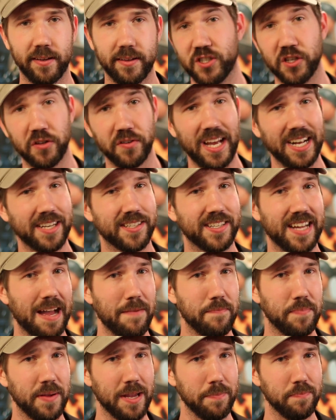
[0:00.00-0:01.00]
Till next
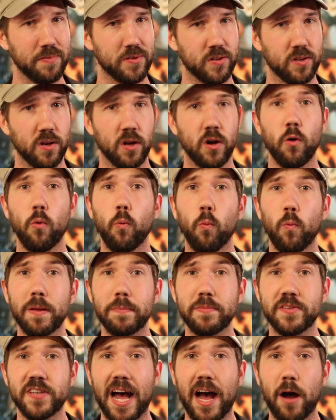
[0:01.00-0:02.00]
time, peeps,
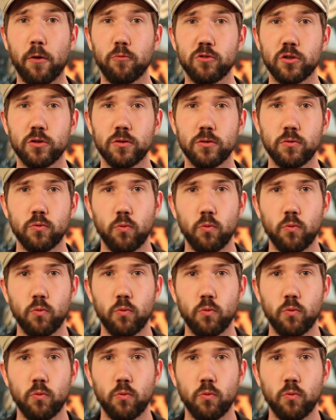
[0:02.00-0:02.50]
Wibs out.